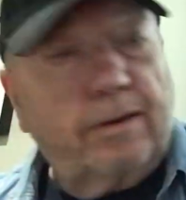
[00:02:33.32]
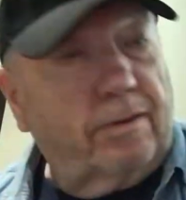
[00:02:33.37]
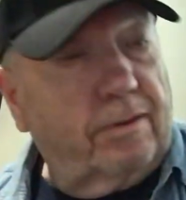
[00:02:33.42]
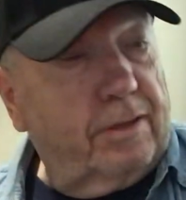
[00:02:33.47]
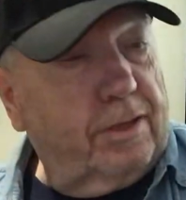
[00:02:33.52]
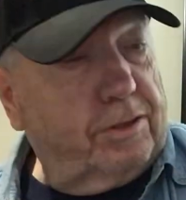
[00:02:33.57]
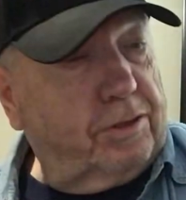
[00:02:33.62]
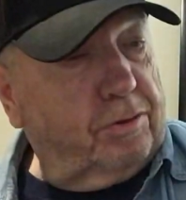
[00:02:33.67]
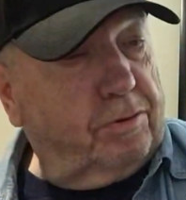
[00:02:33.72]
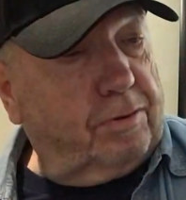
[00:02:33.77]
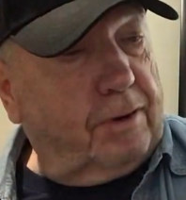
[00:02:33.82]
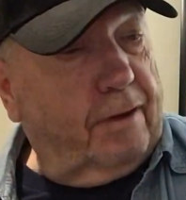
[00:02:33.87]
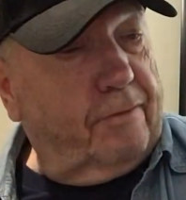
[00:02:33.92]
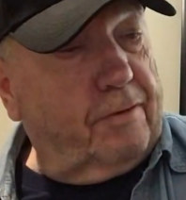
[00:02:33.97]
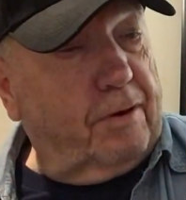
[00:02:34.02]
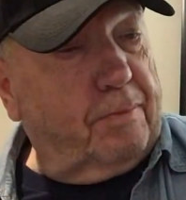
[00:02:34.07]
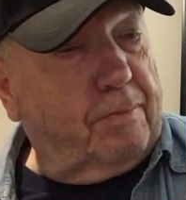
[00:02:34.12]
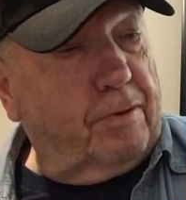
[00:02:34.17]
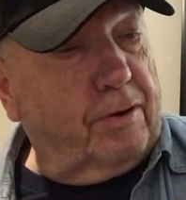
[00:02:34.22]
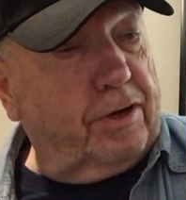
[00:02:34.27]
know, unless they're
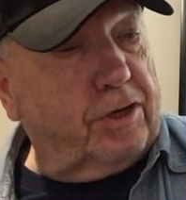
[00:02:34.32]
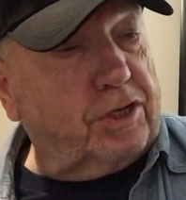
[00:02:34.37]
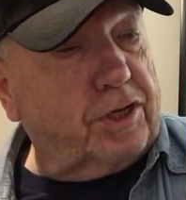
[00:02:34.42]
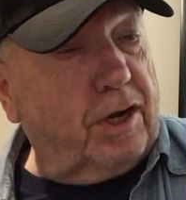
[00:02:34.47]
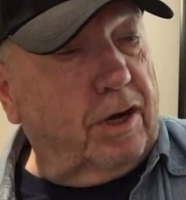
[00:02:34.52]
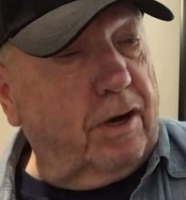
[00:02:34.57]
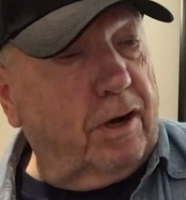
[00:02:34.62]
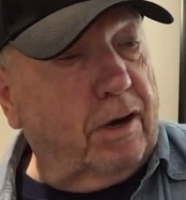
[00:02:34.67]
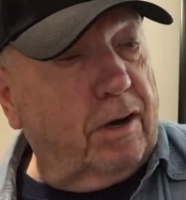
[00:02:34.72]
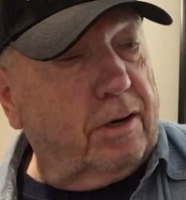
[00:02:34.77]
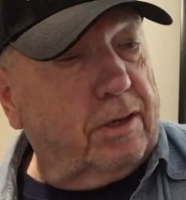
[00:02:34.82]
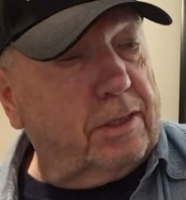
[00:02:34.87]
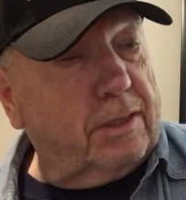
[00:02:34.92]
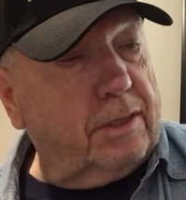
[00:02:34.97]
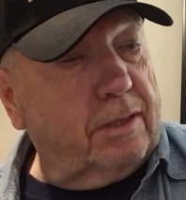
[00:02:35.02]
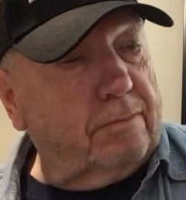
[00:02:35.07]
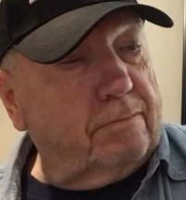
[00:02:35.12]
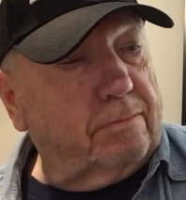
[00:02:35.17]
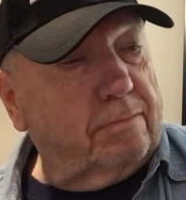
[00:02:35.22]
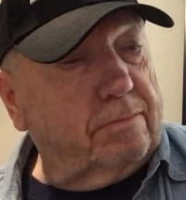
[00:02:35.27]
driving a British car or
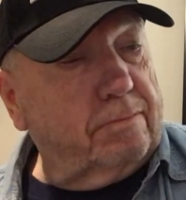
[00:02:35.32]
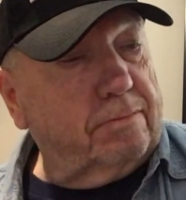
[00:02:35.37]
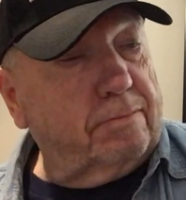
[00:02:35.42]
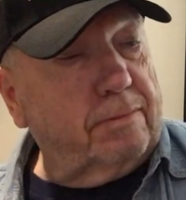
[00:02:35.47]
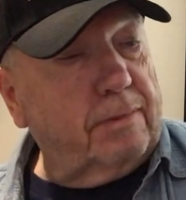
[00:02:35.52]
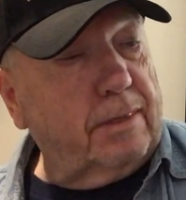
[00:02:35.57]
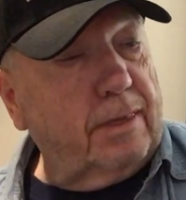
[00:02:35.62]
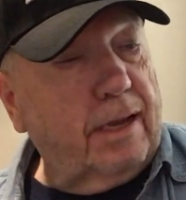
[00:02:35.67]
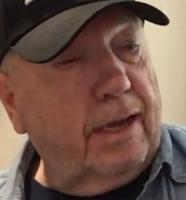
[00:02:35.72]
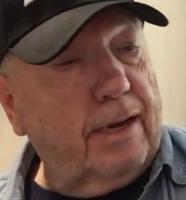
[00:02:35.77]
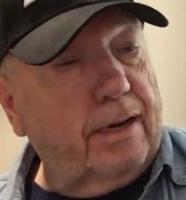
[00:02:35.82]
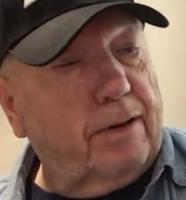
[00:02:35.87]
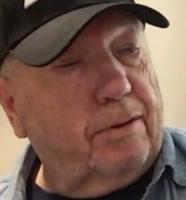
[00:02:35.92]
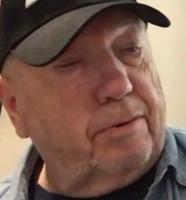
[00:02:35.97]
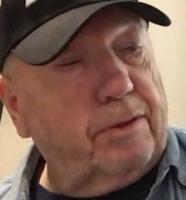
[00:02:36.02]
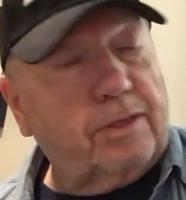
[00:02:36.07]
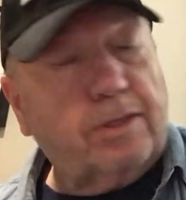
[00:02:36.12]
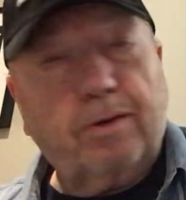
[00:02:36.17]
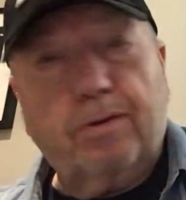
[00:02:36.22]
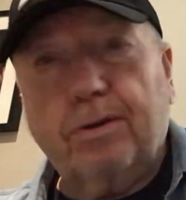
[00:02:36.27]
something. I don't know
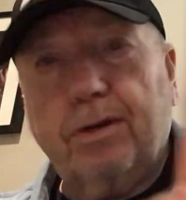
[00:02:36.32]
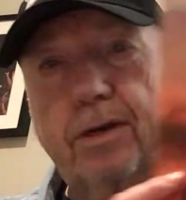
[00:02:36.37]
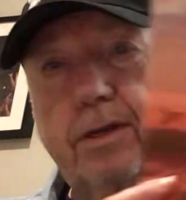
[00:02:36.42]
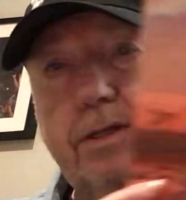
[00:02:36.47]
what's going on